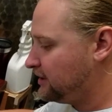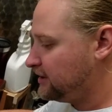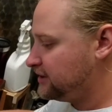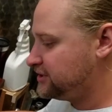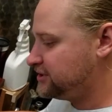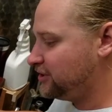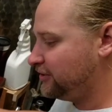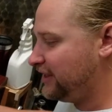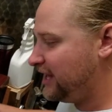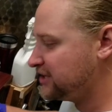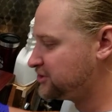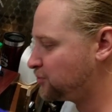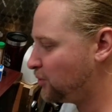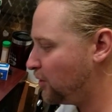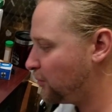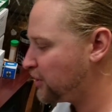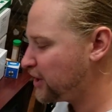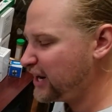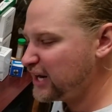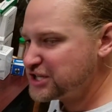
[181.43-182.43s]
So that's
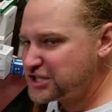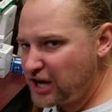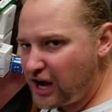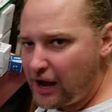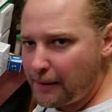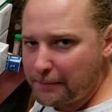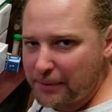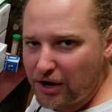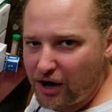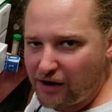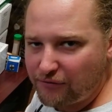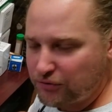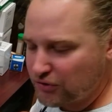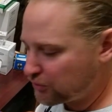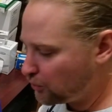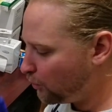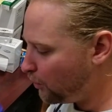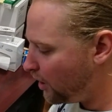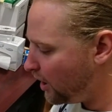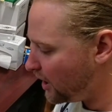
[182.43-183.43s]
what we're going to top it off
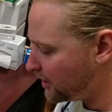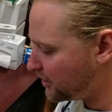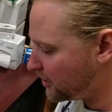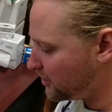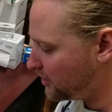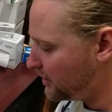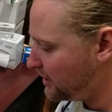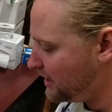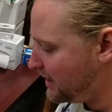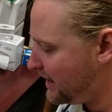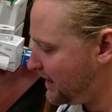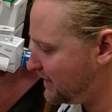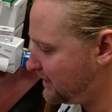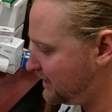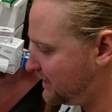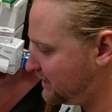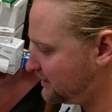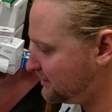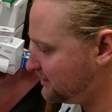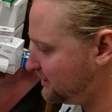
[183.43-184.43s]
with water
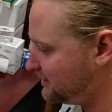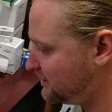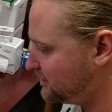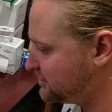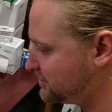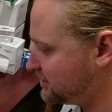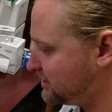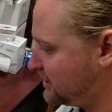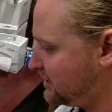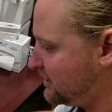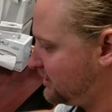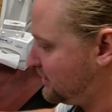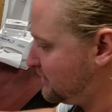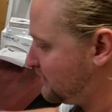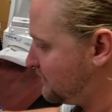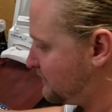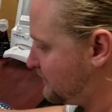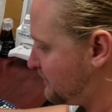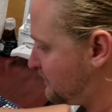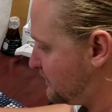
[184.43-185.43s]
and get this
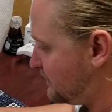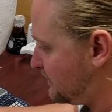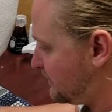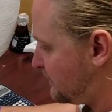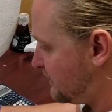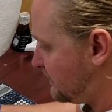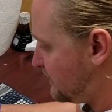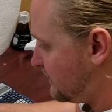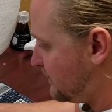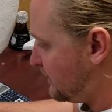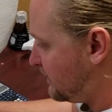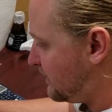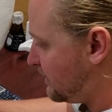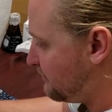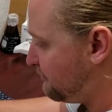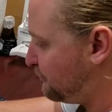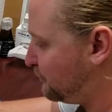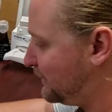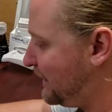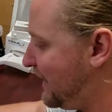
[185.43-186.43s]

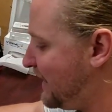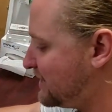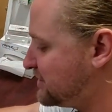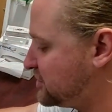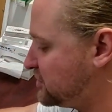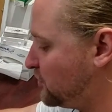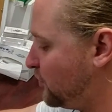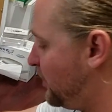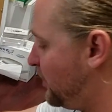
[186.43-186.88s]
flask to